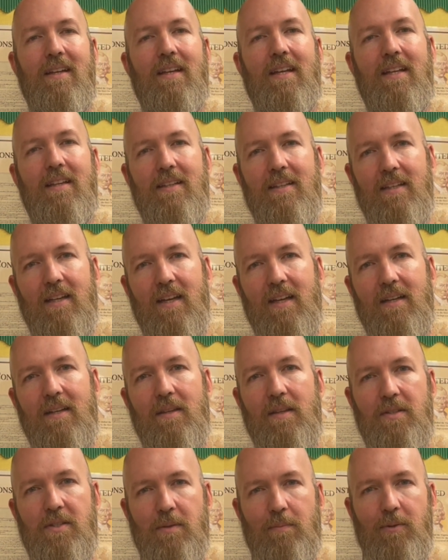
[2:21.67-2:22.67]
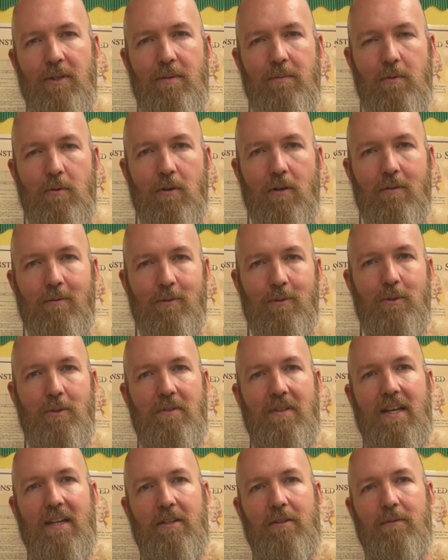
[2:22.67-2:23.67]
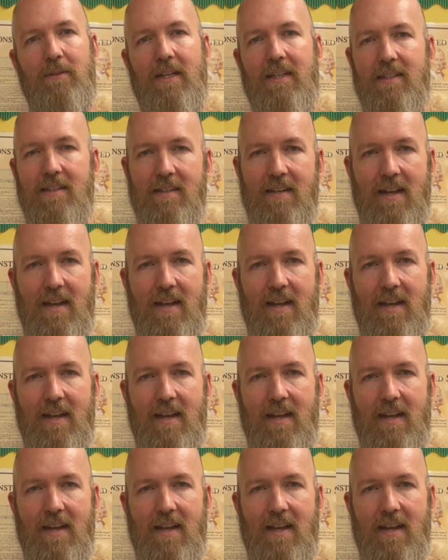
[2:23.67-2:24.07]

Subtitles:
In the end, the Supreme Court ruled that creating